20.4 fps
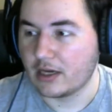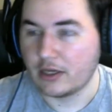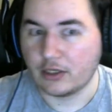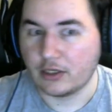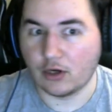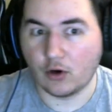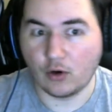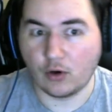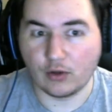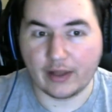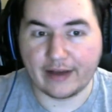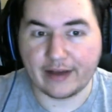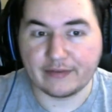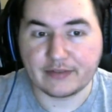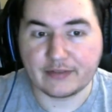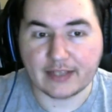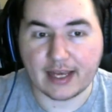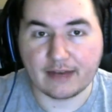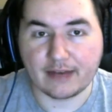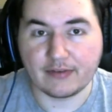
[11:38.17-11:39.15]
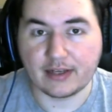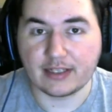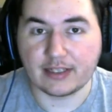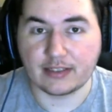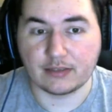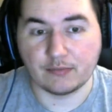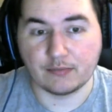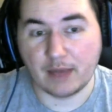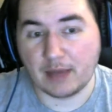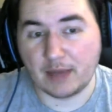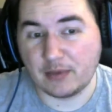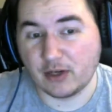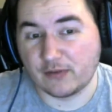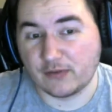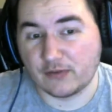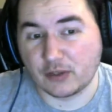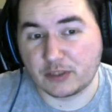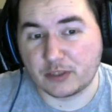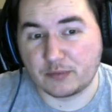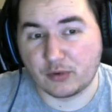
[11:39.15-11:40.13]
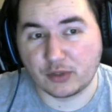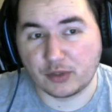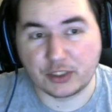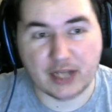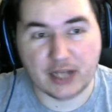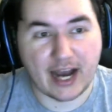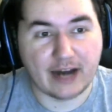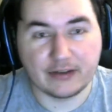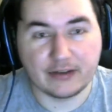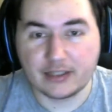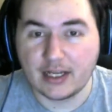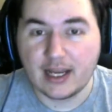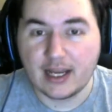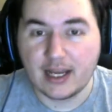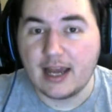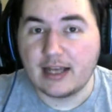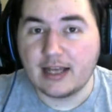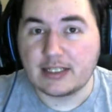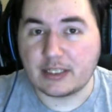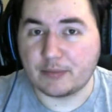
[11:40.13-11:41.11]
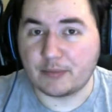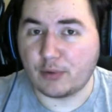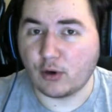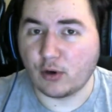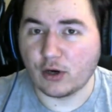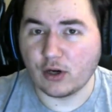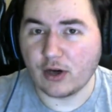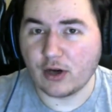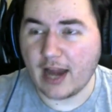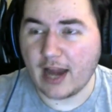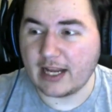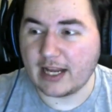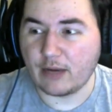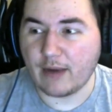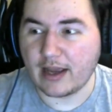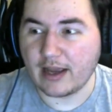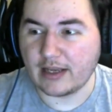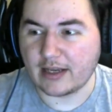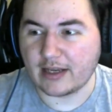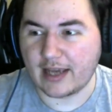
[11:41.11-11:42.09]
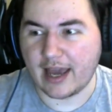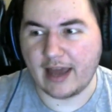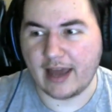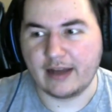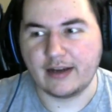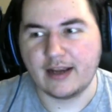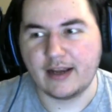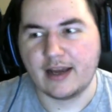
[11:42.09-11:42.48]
your whole life savings, maybe your firstborn child. Support her any way you can.